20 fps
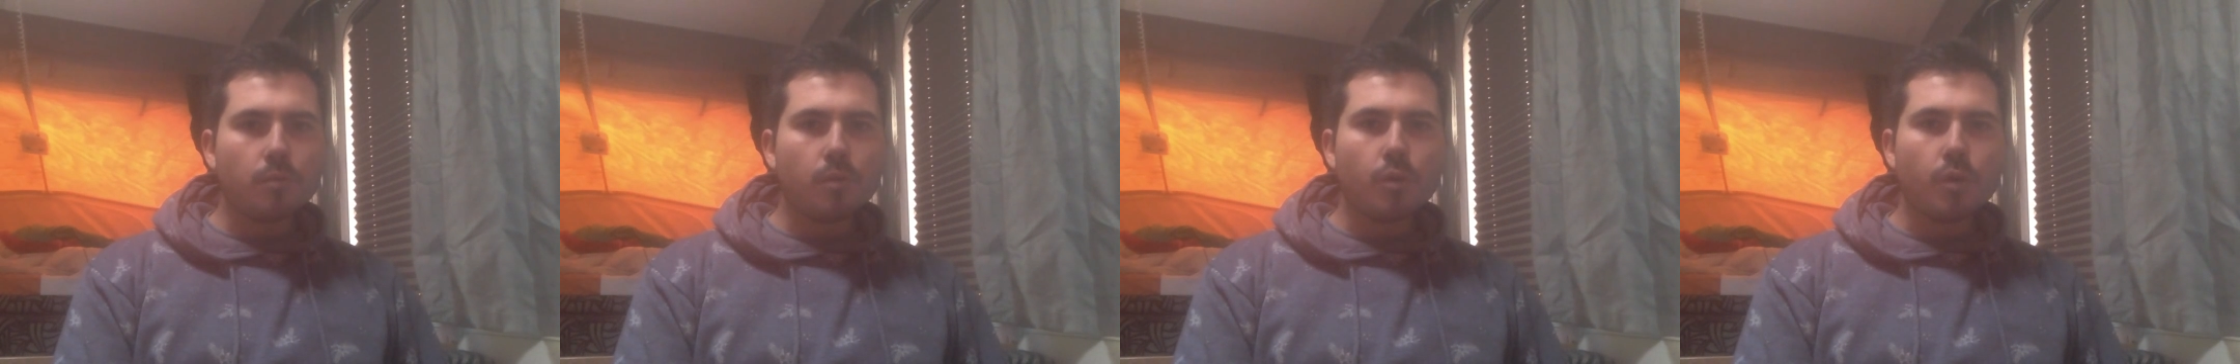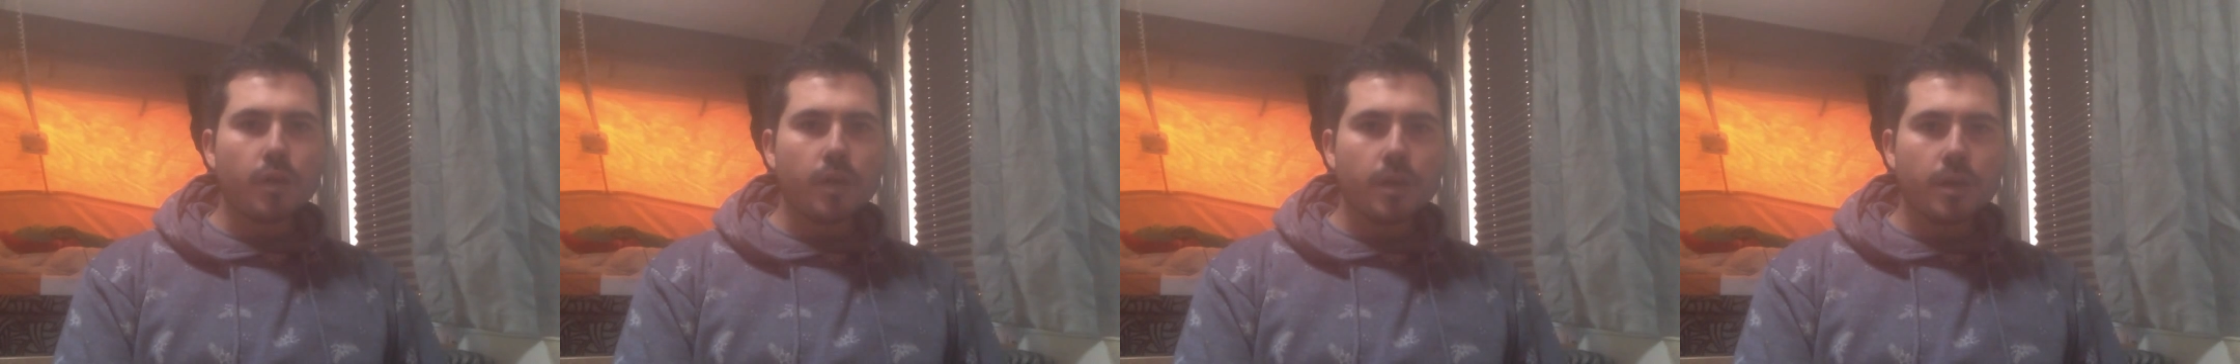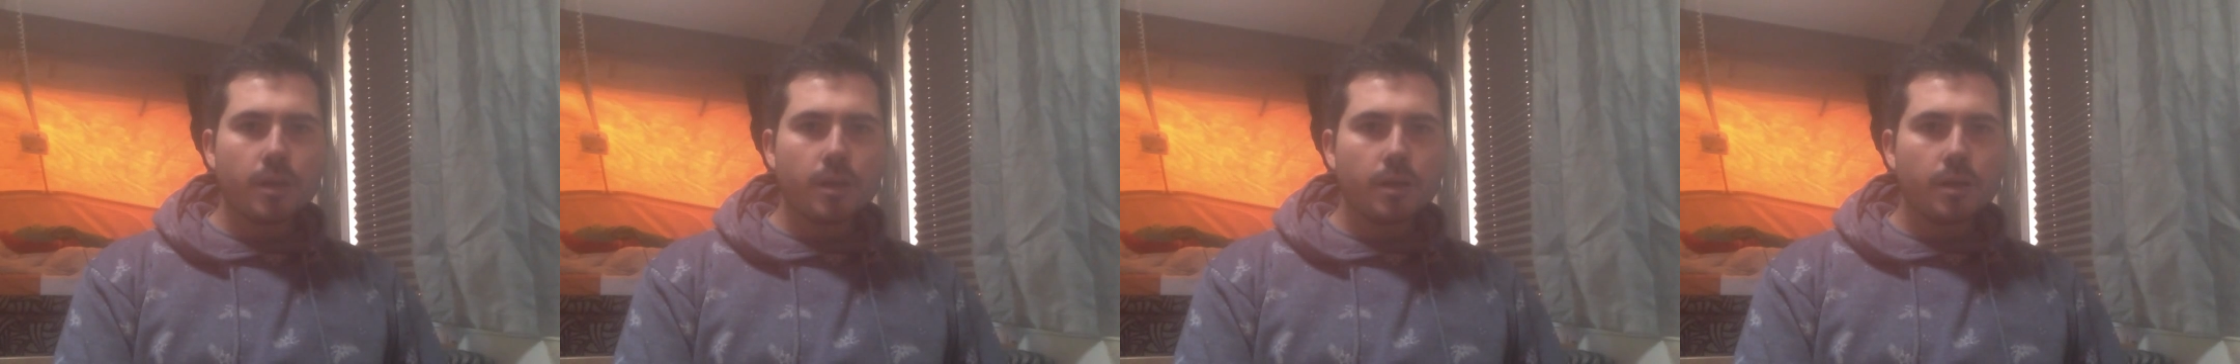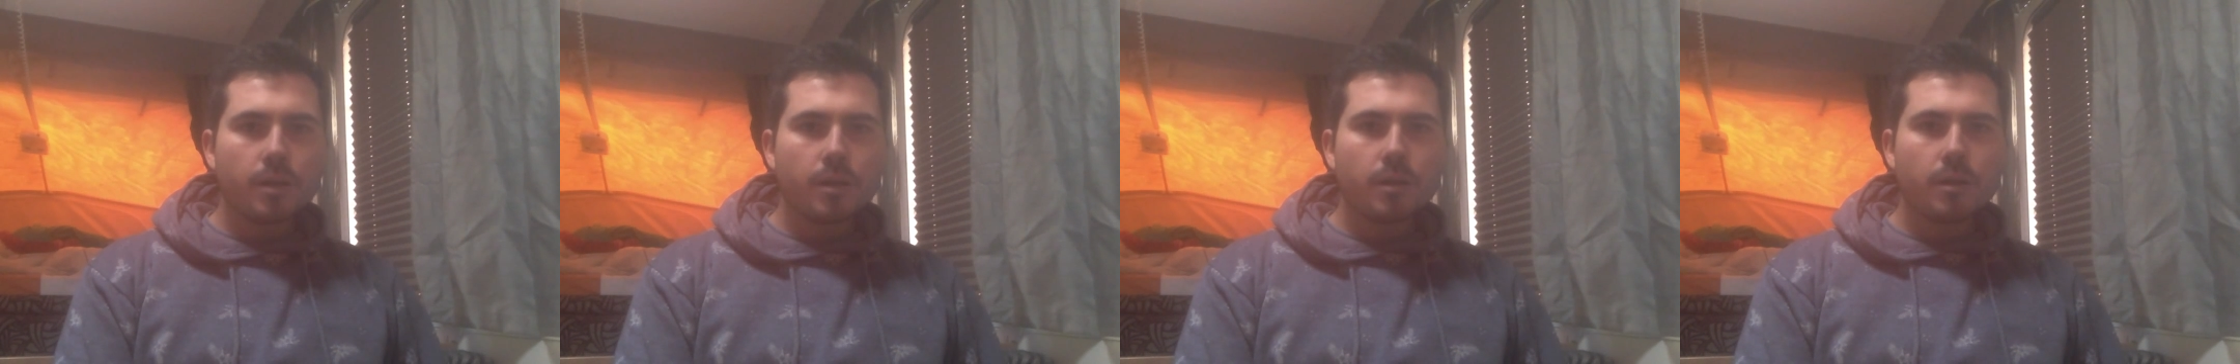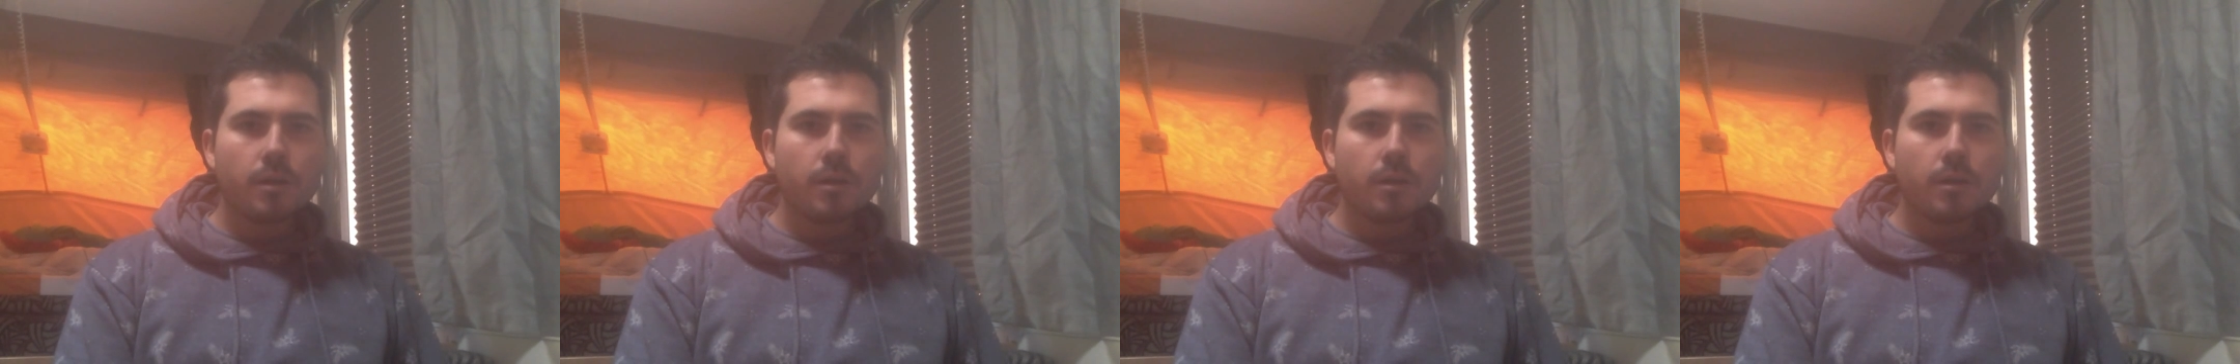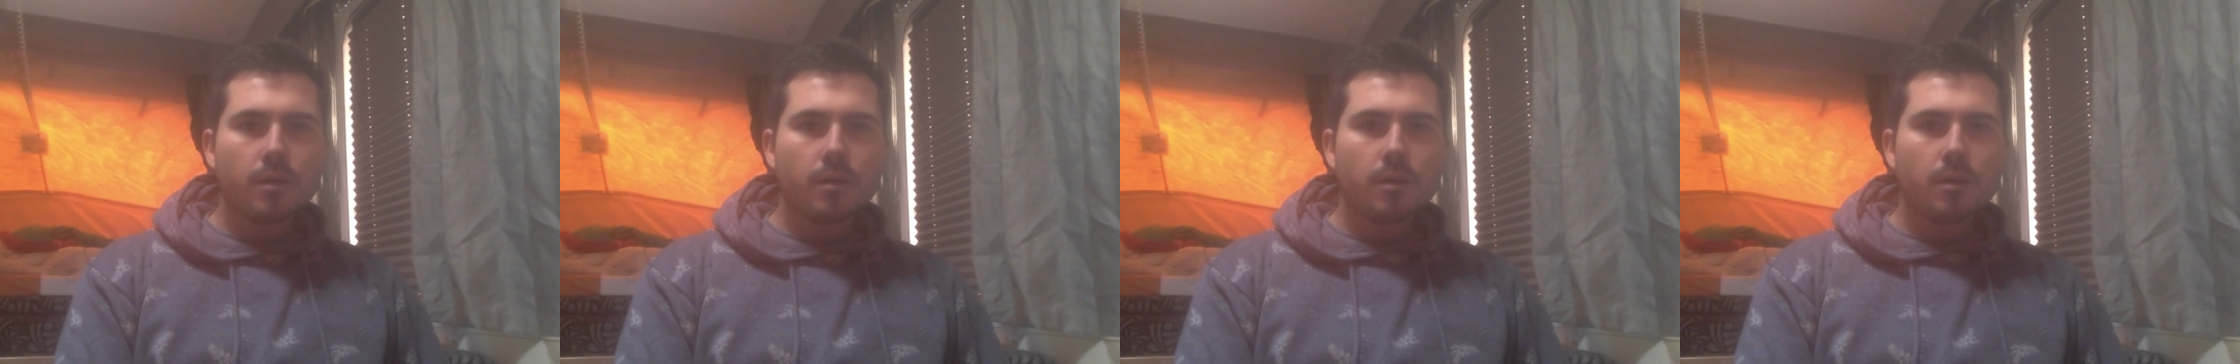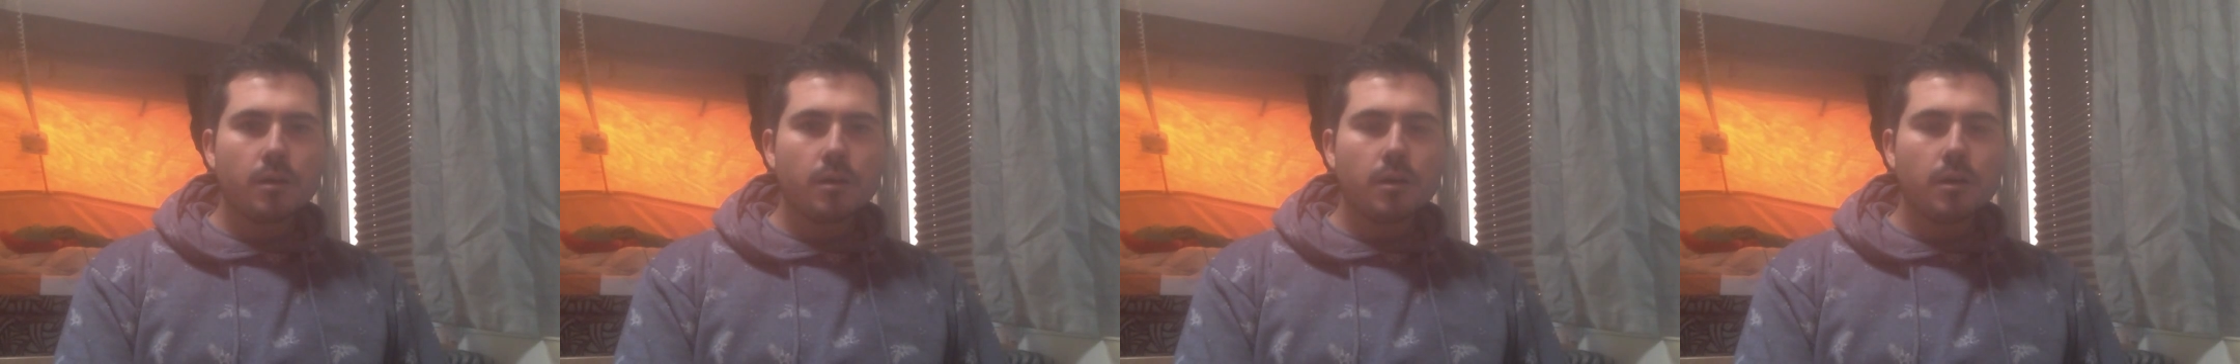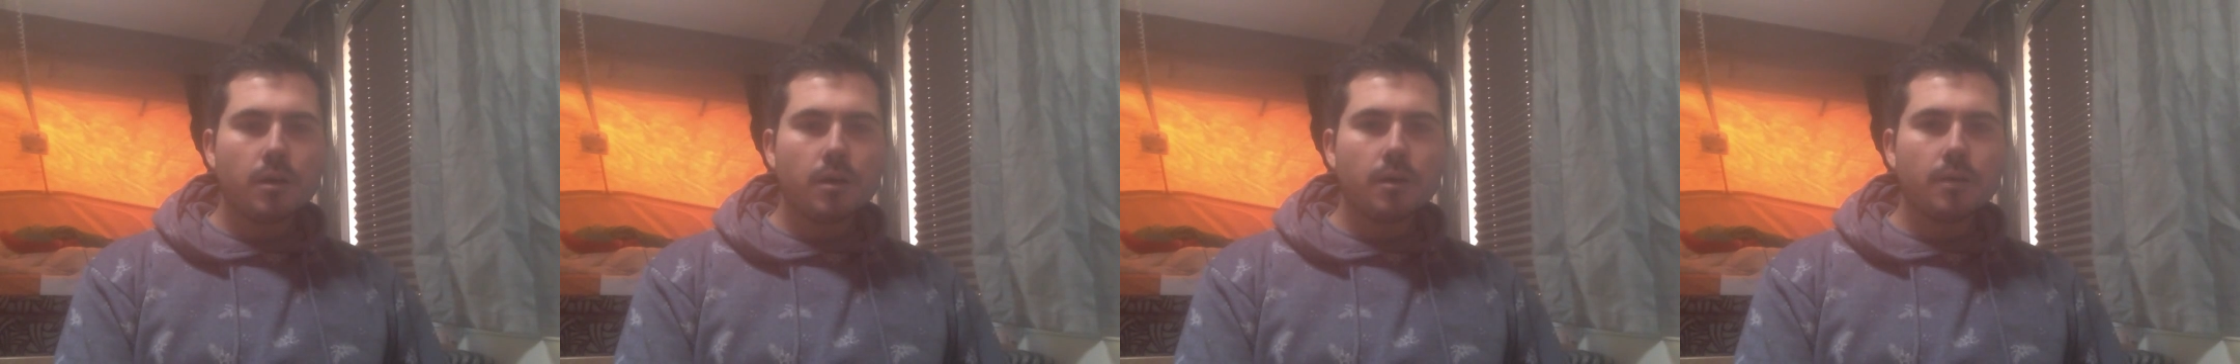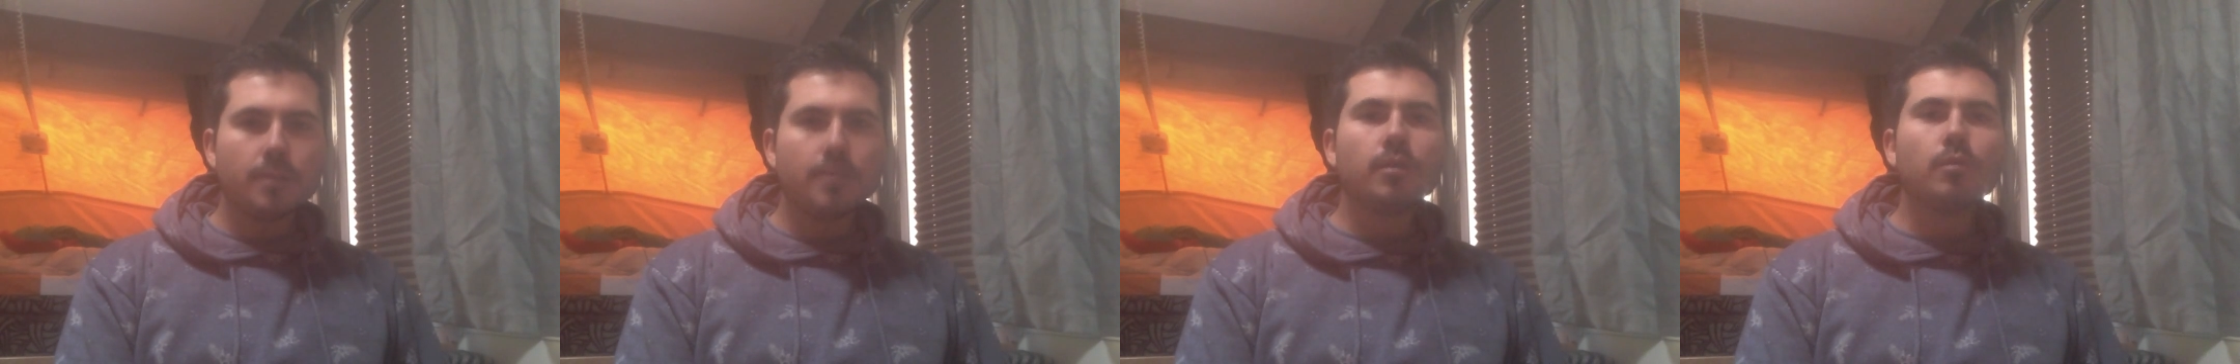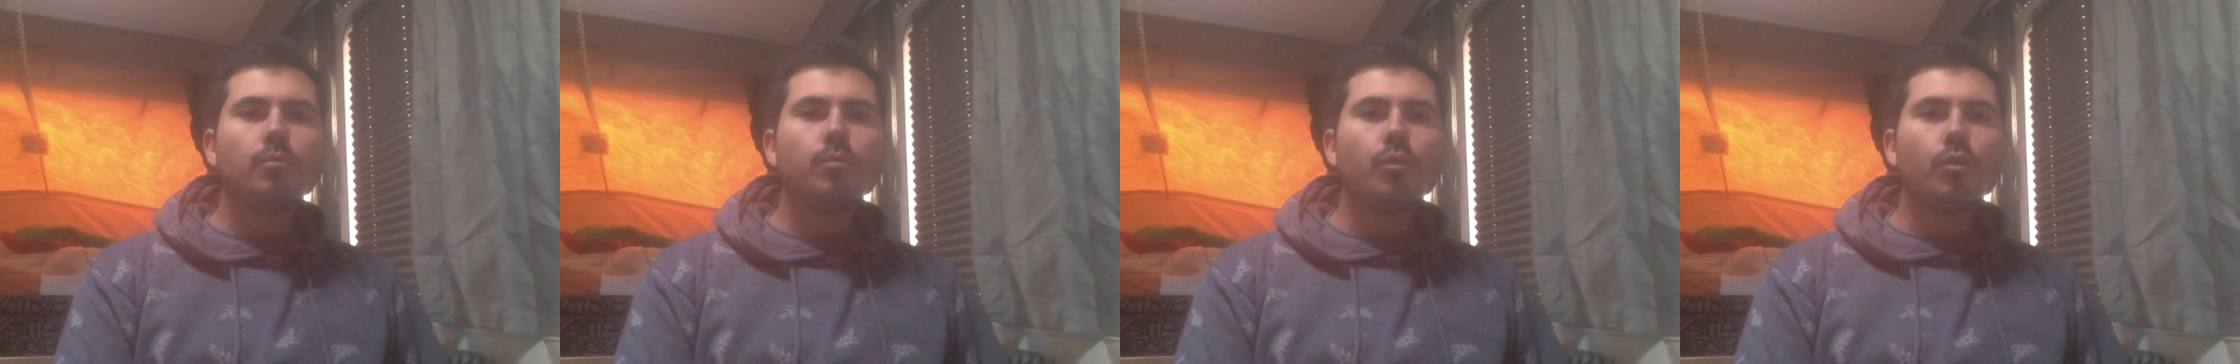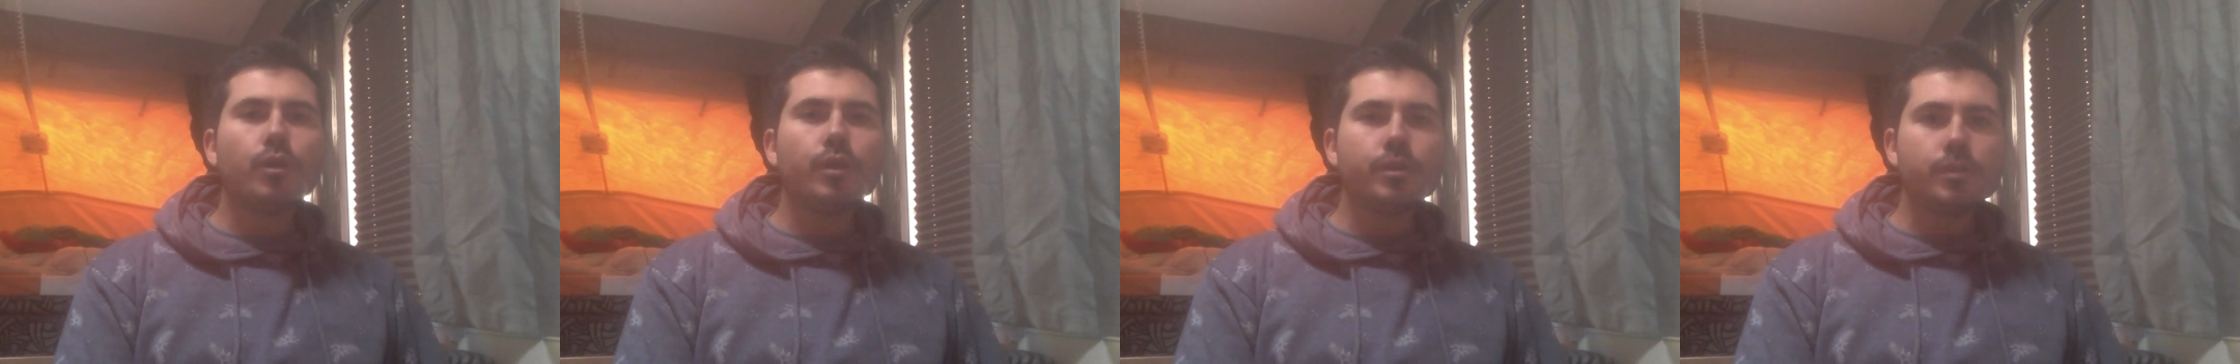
boy. Little boy